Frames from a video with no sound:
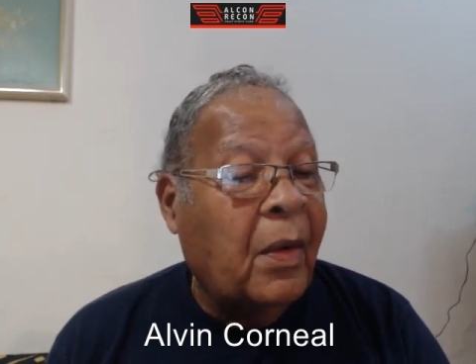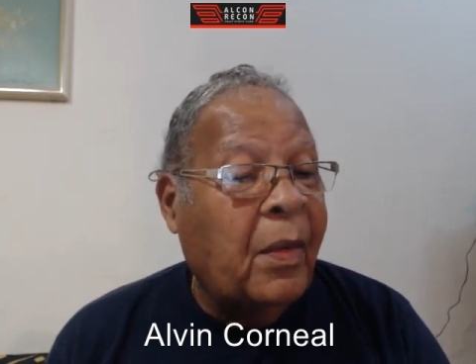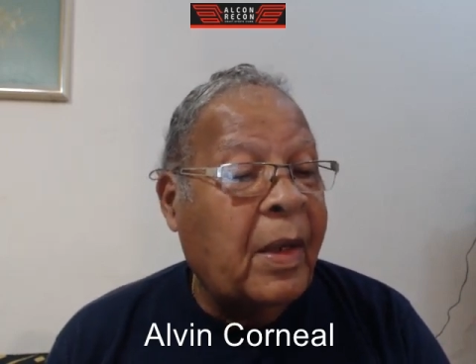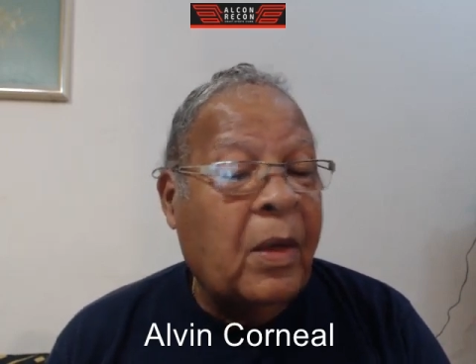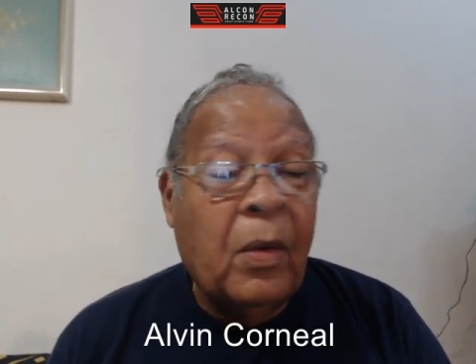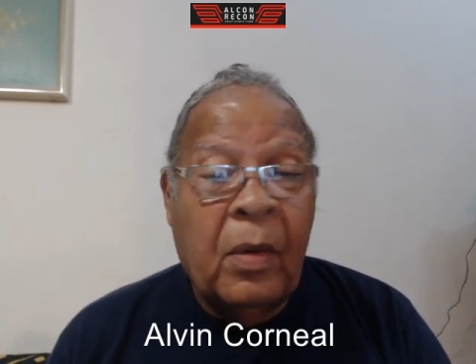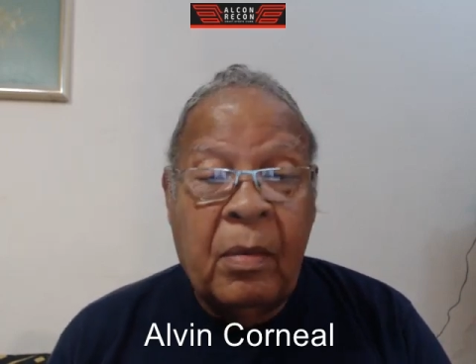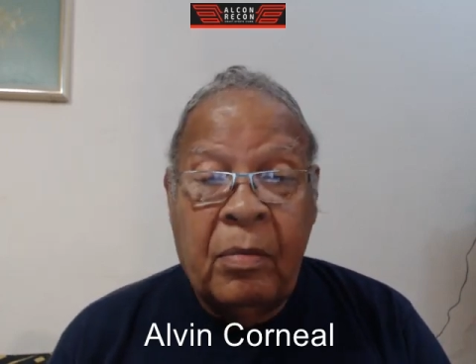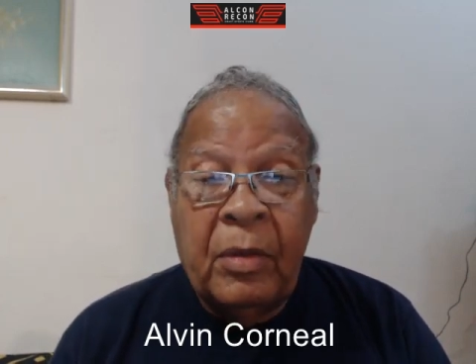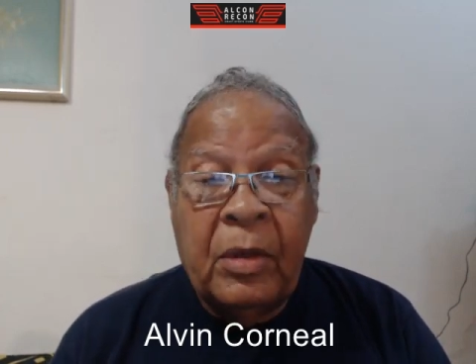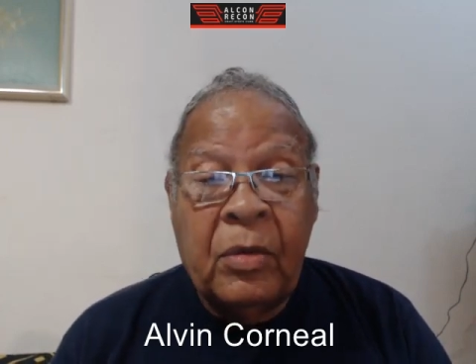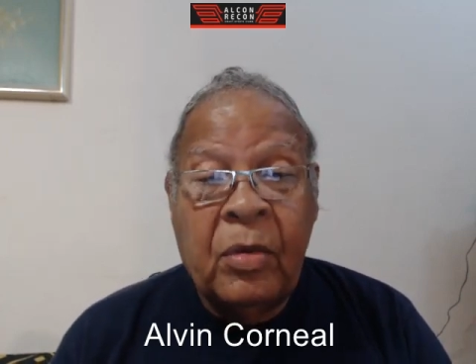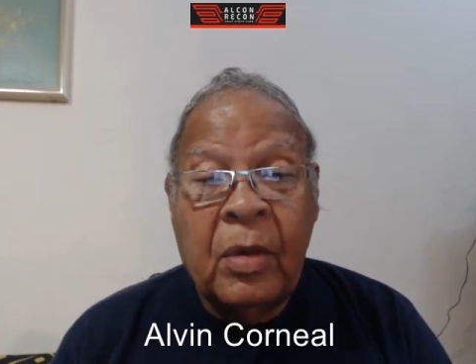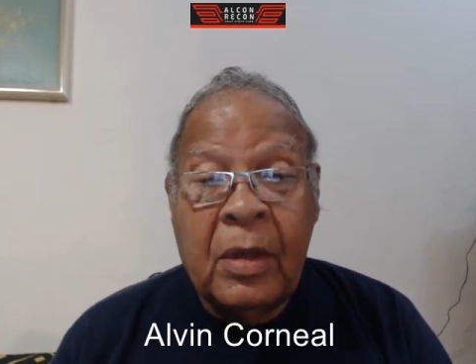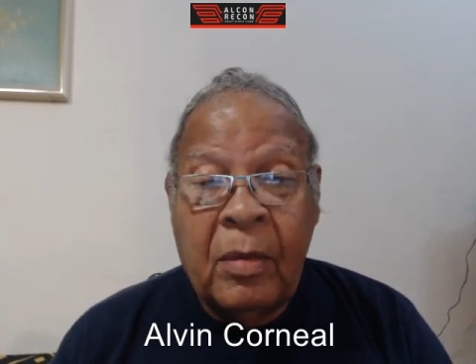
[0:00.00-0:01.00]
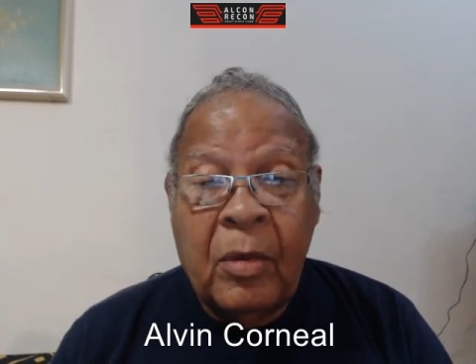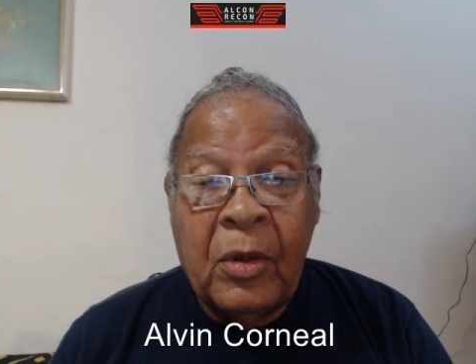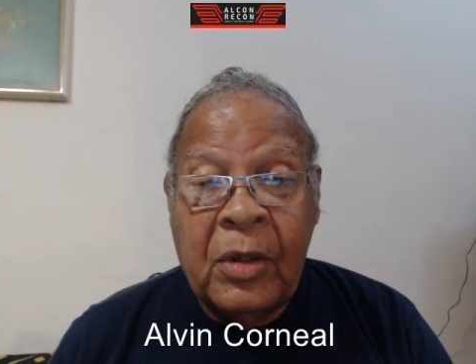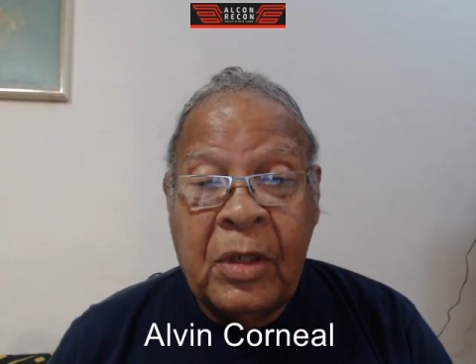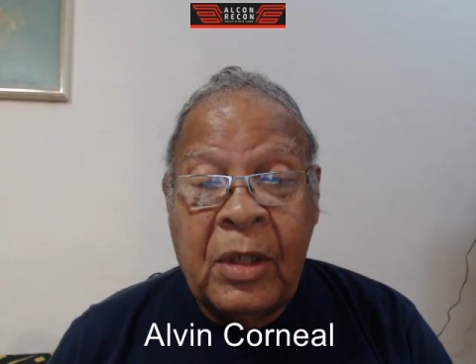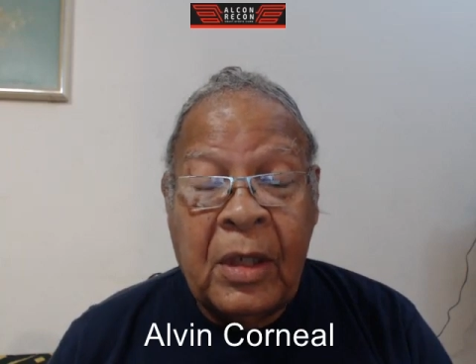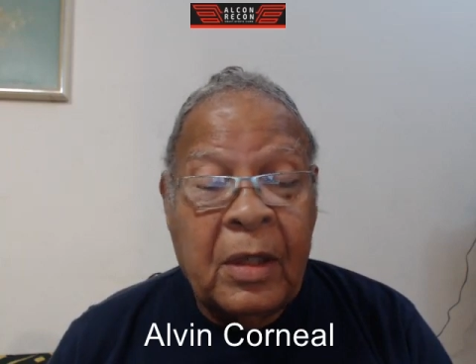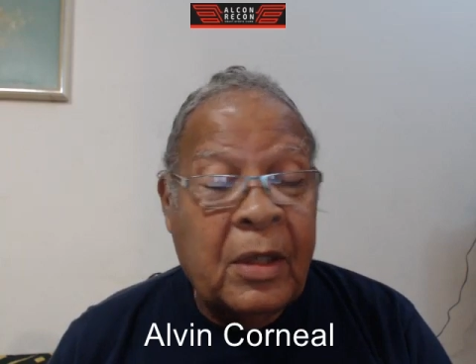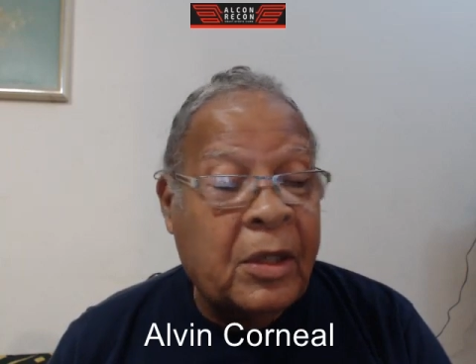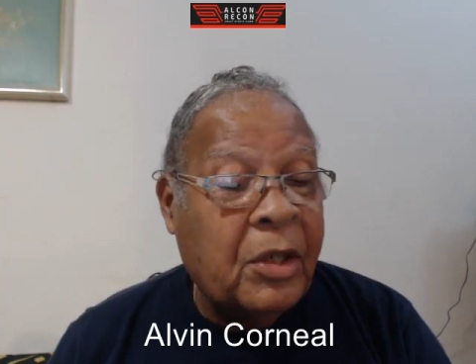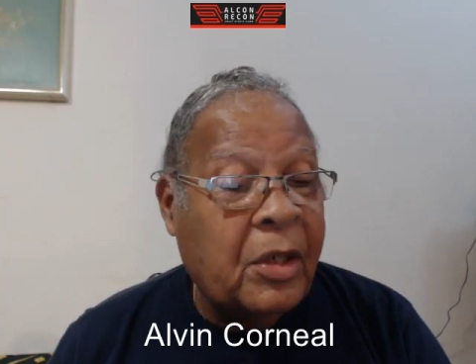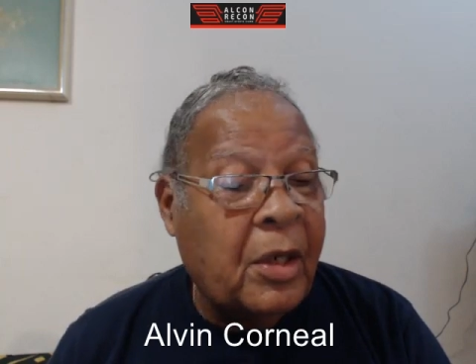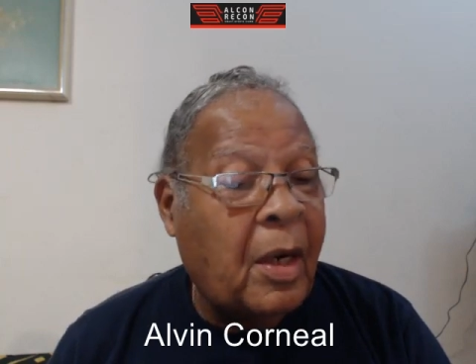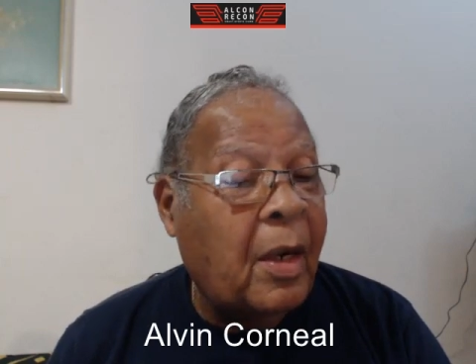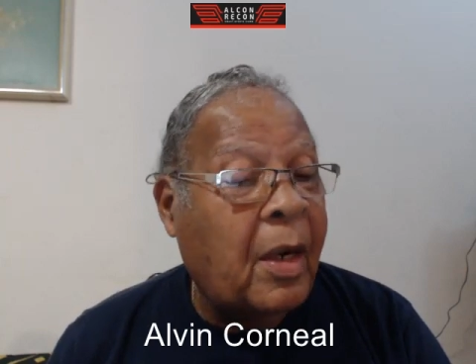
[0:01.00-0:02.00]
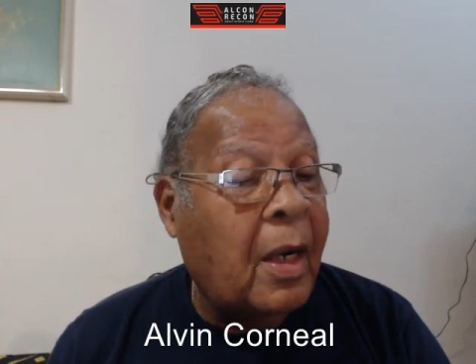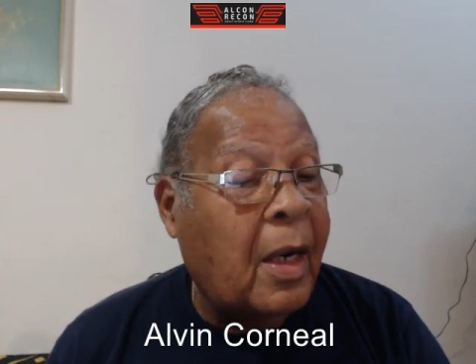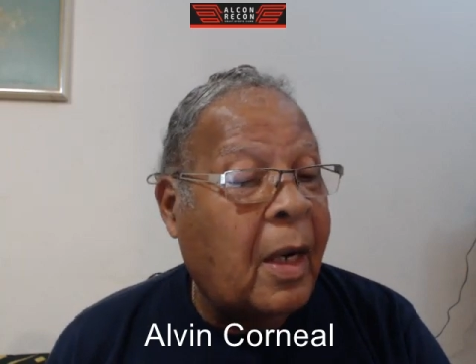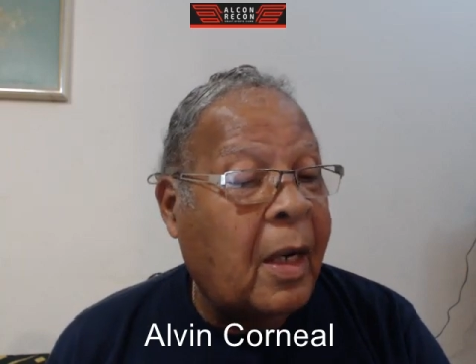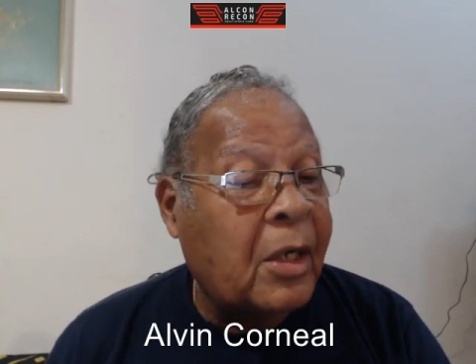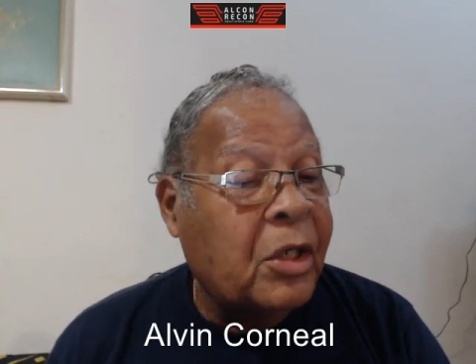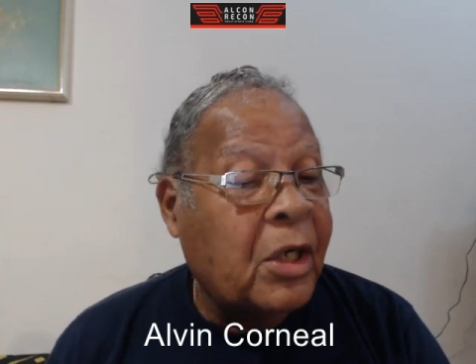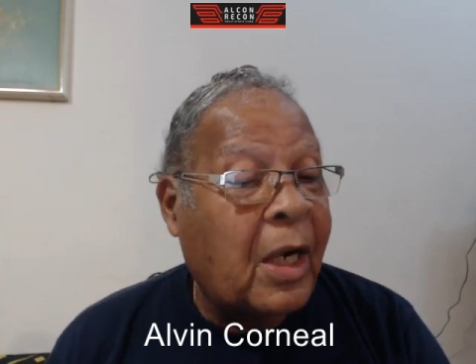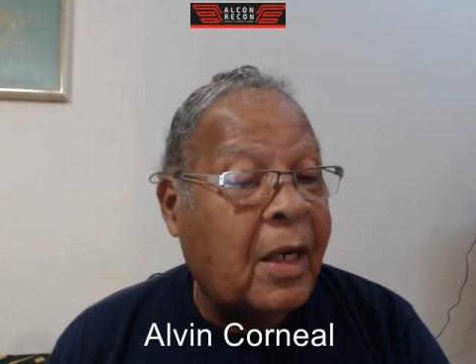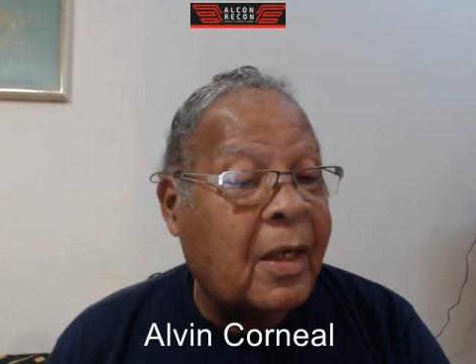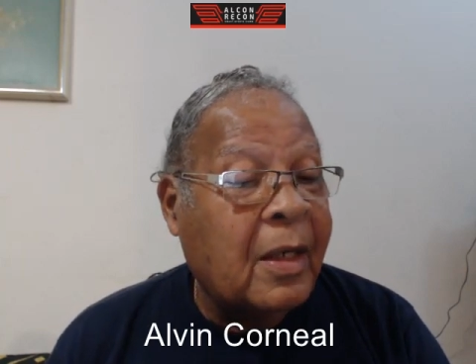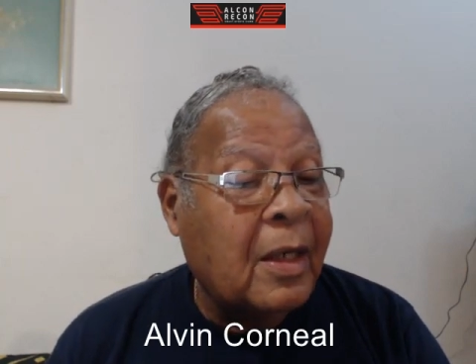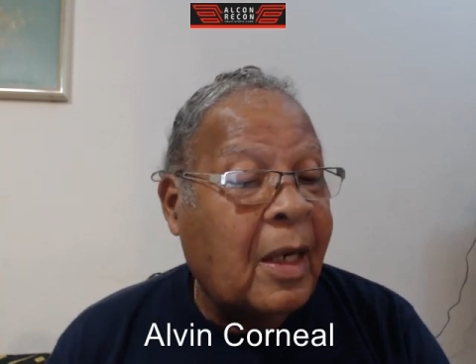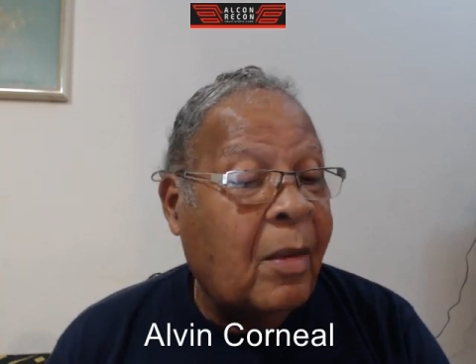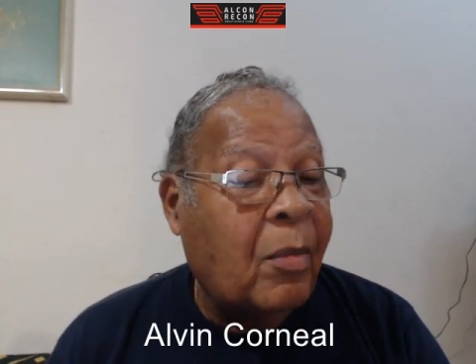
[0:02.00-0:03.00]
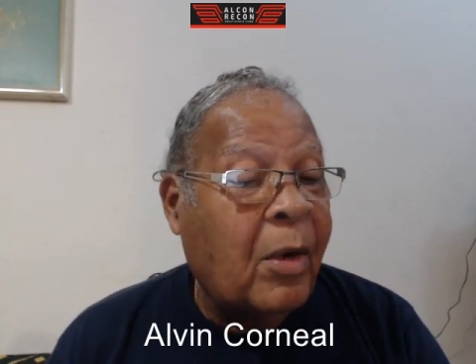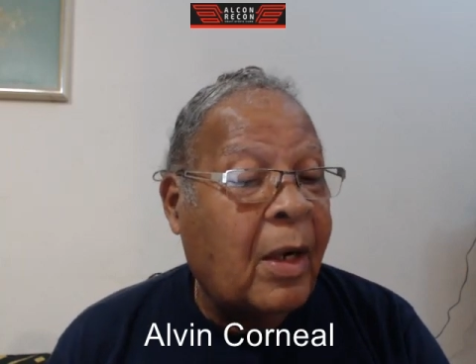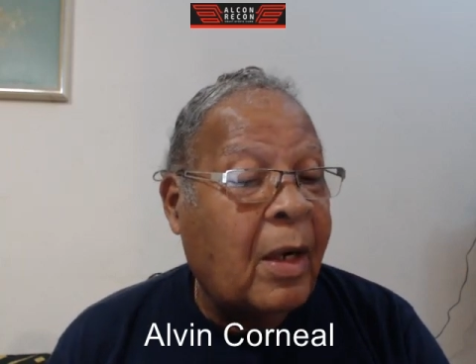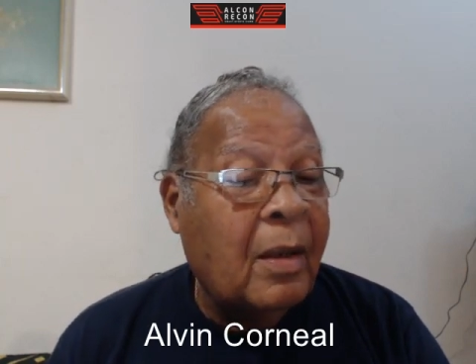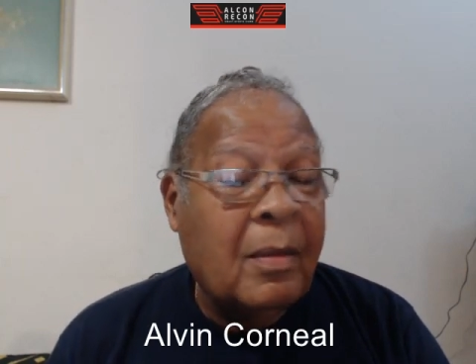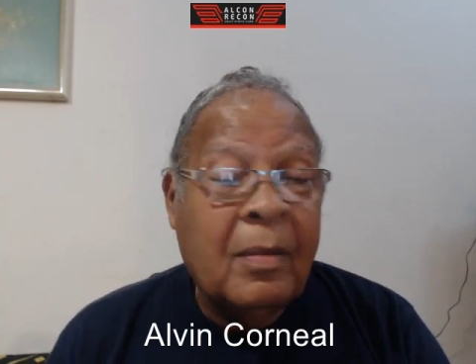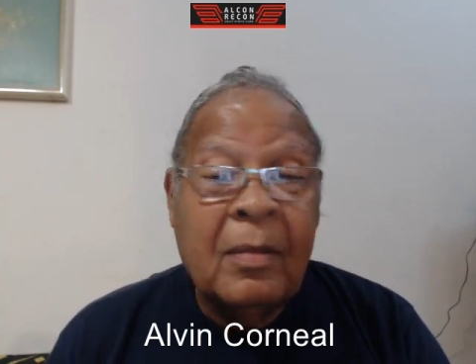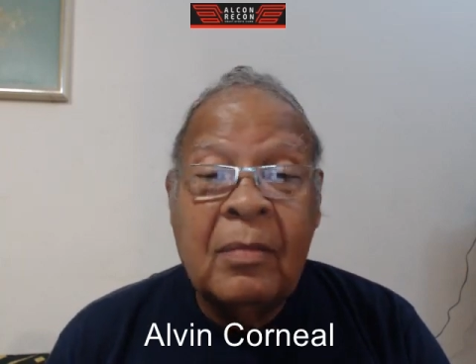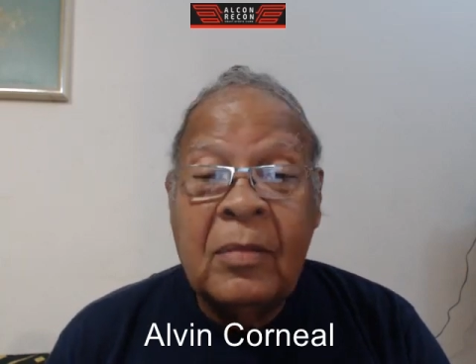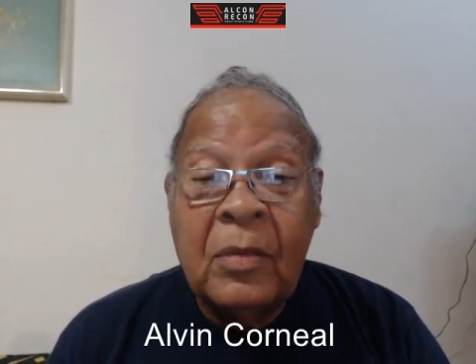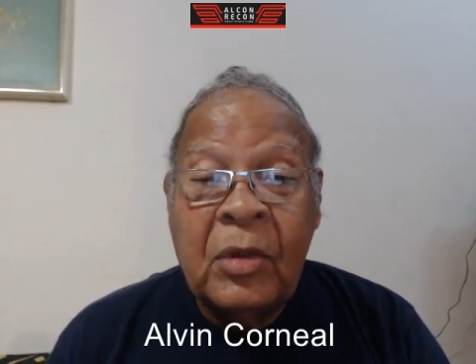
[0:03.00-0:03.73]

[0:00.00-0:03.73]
We go. We talked about Sh Sh uh, Shannon Gabriel,